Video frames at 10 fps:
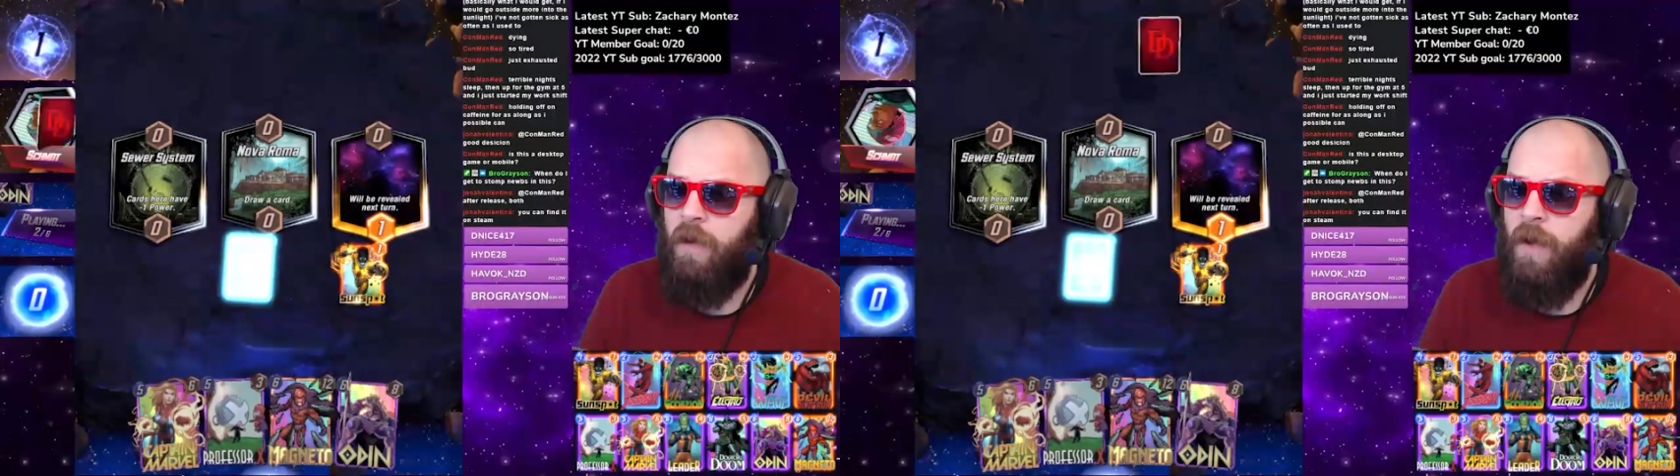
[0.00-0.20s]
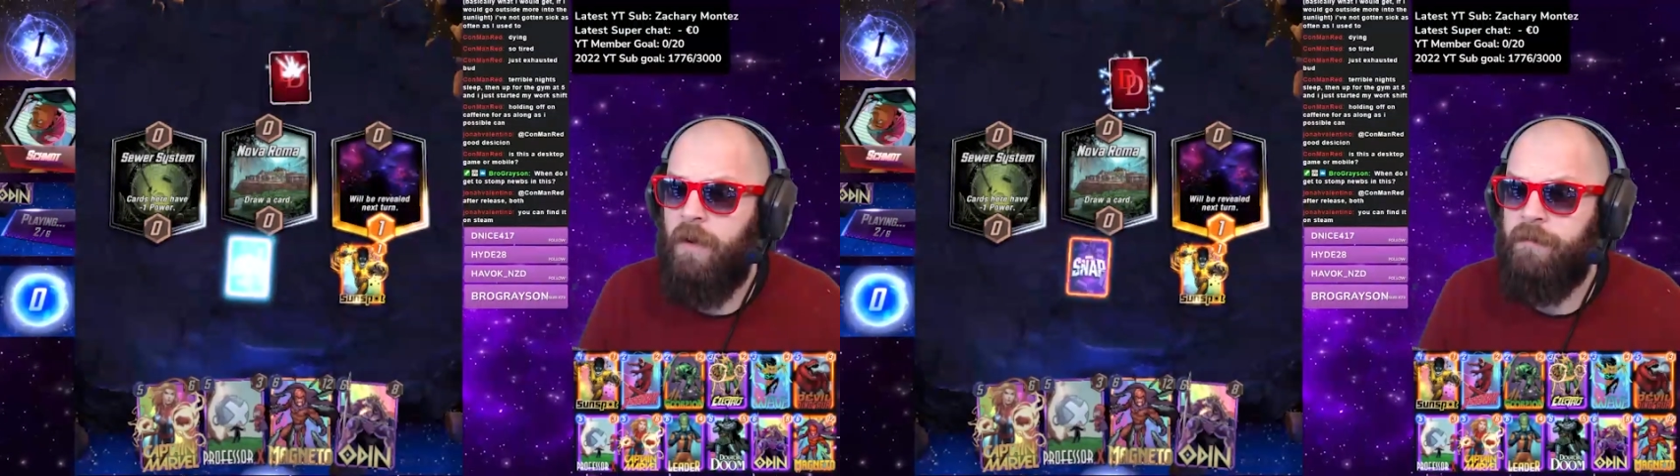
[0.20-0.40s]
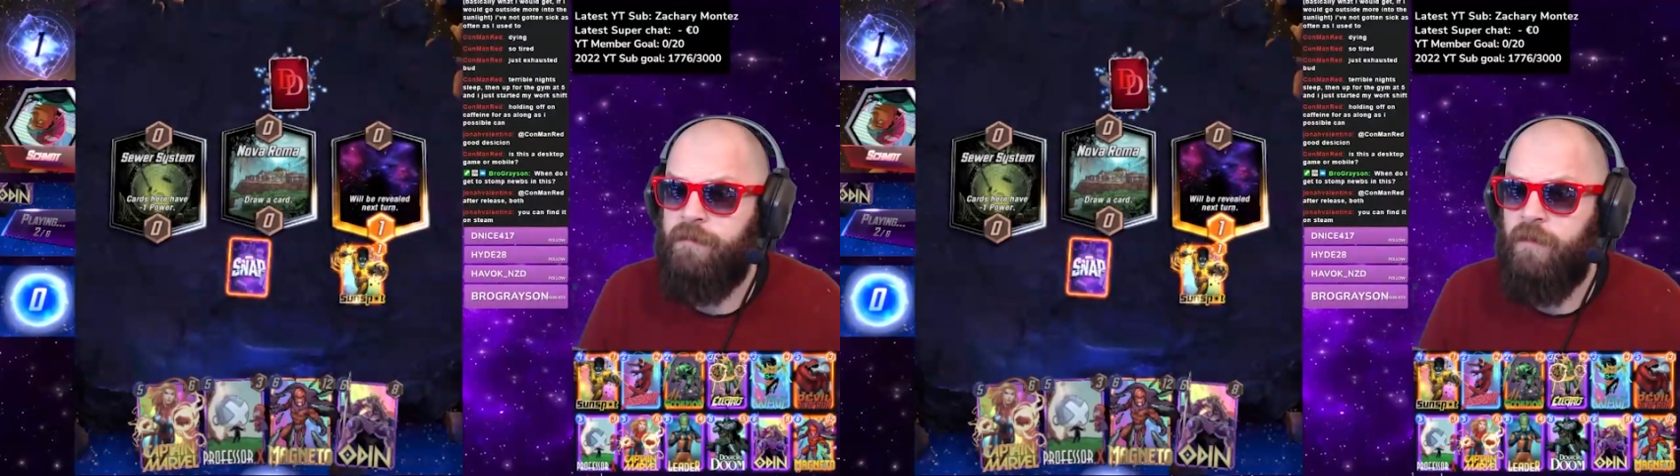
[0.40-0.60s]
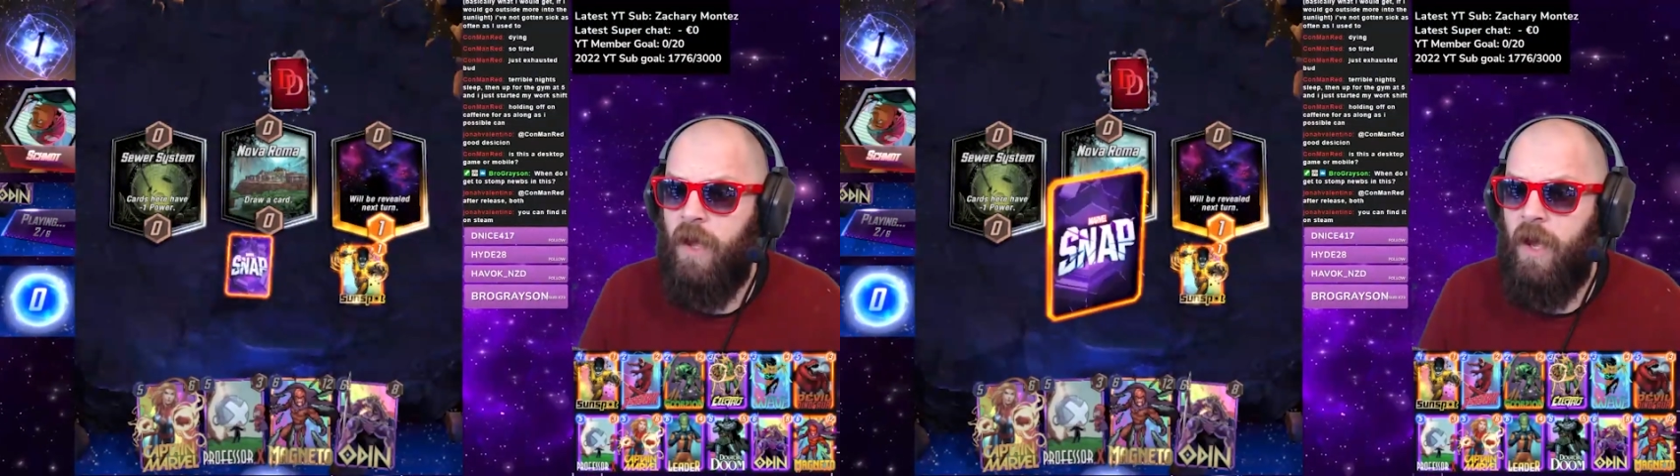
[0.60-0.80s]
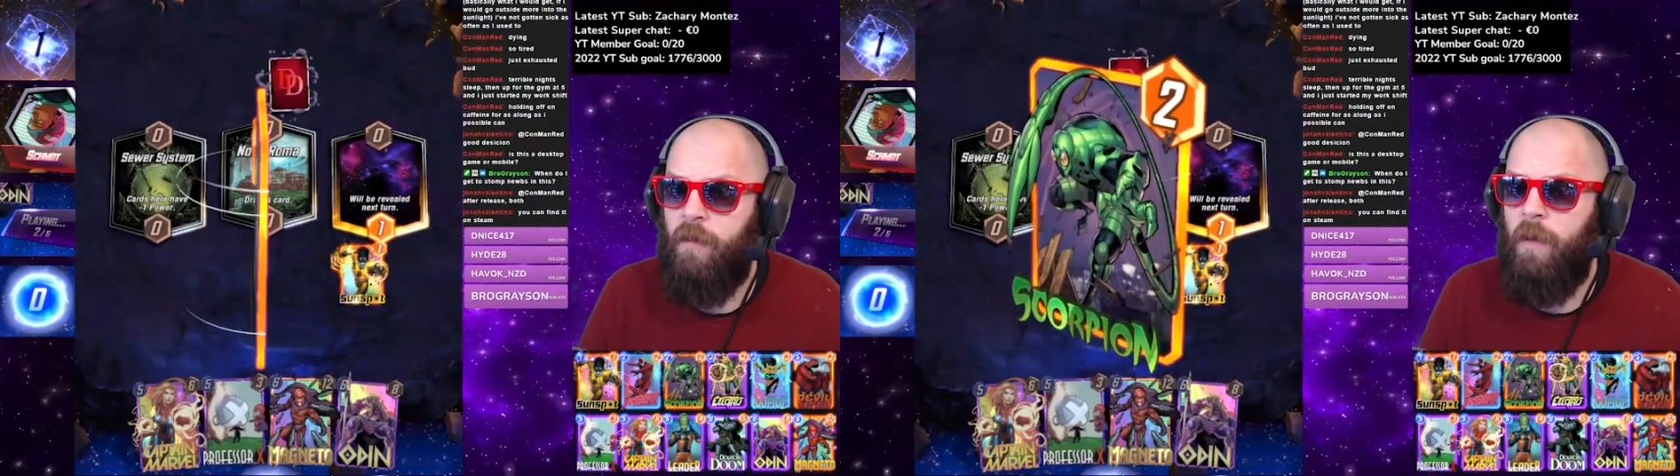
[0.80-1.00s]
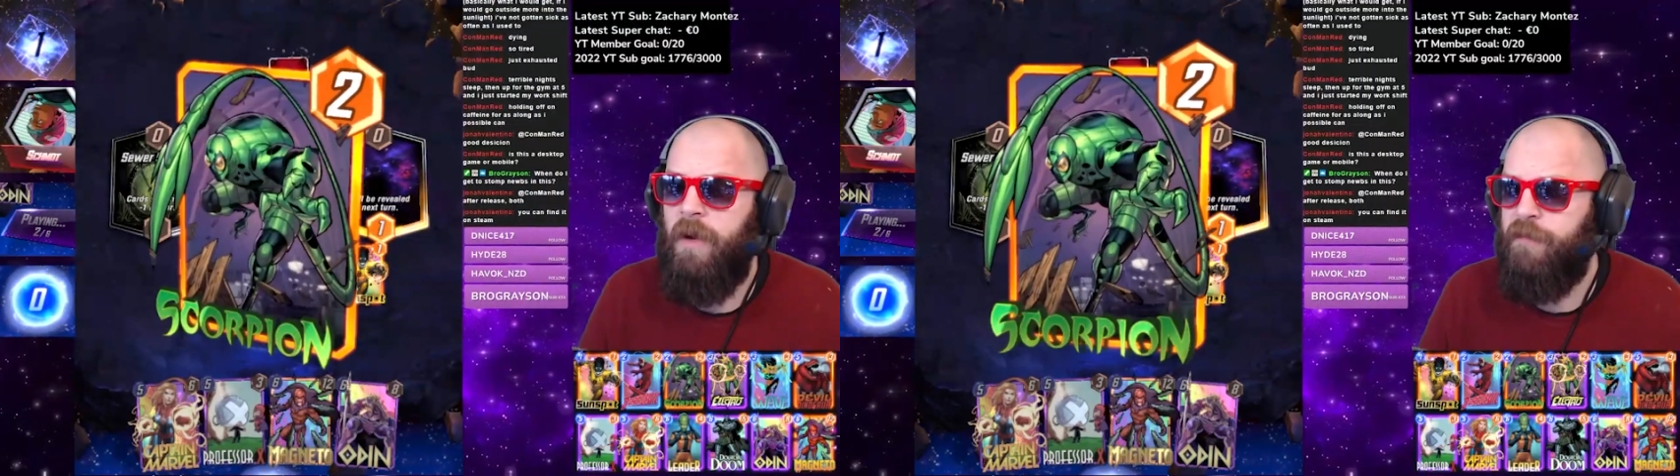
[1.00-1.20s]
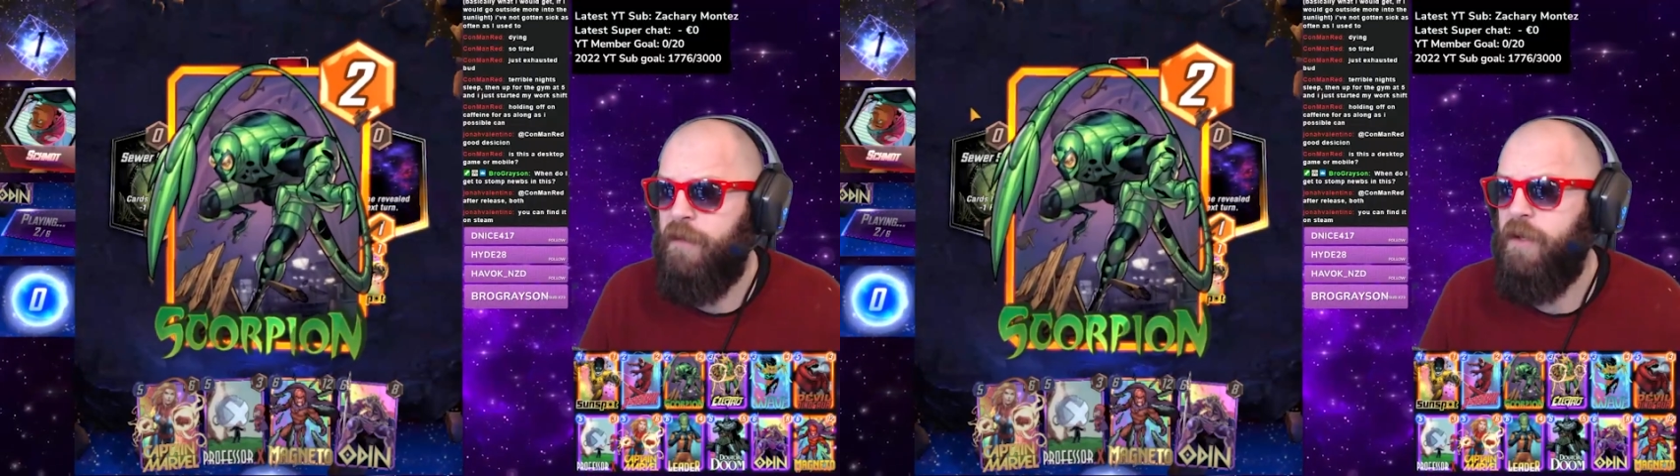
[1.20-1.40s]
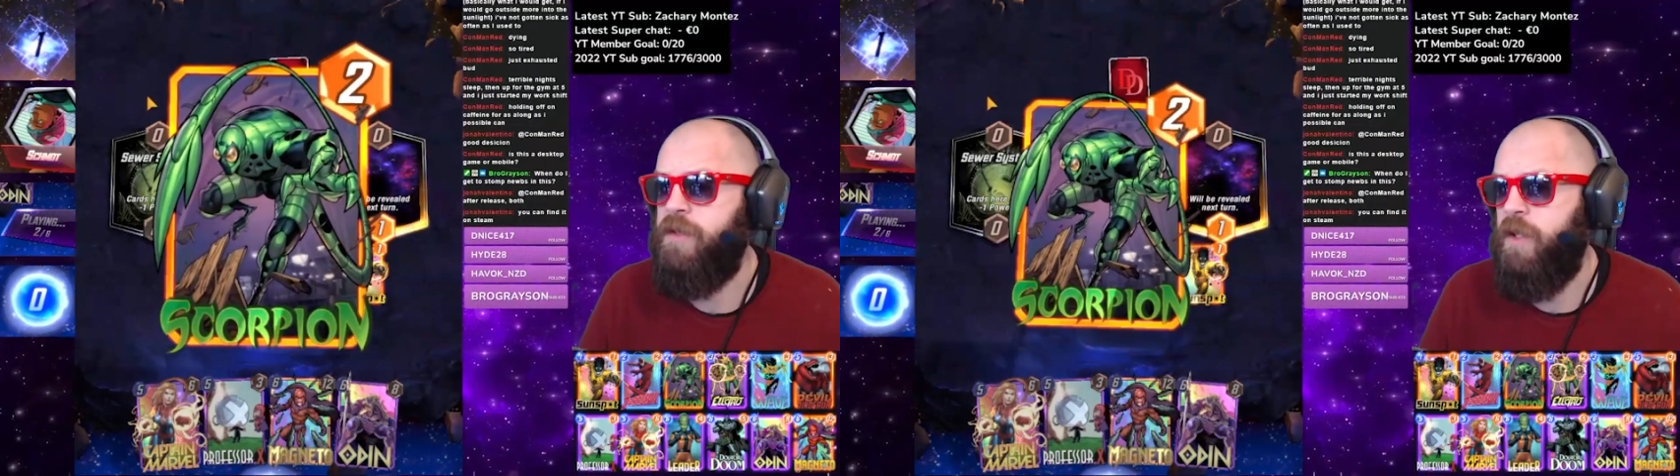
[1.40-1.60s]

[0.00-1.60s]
man. Uh, mobile first.